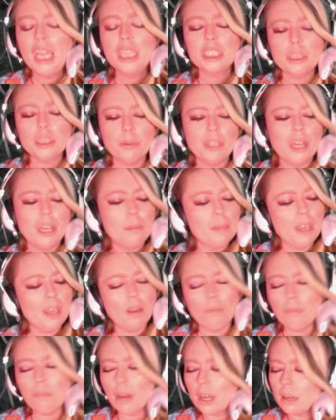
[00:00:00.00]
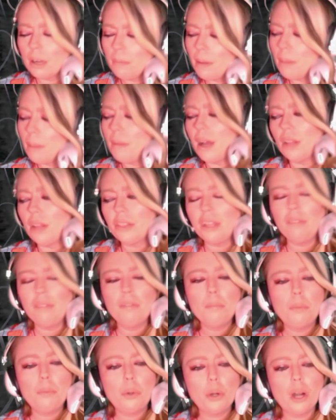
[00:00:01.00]
So without me running my mouth
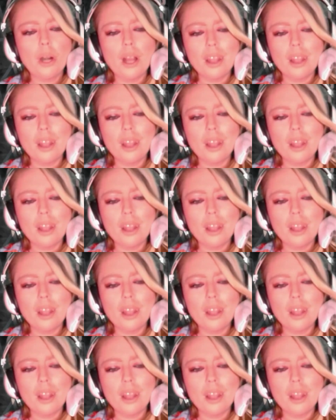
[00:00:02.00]
even more,